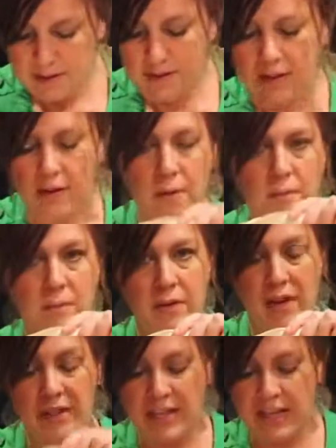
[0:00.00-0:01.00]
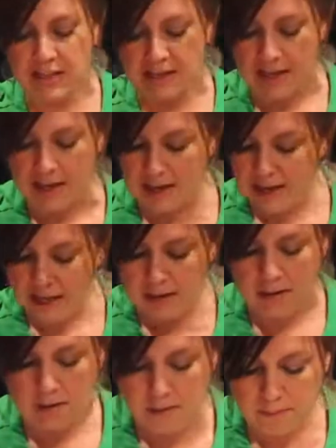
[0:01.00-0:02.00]
So you got the inside,
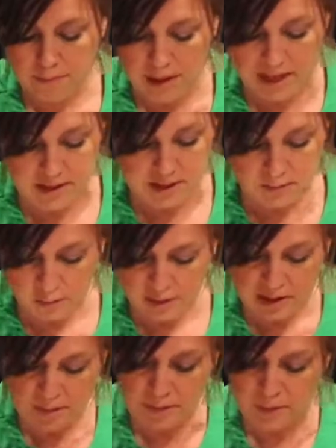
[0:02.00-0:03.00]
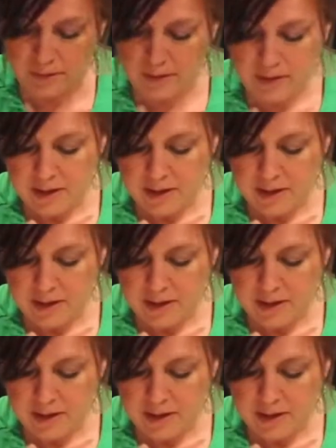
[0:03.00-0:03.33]
again, mesh and breathable.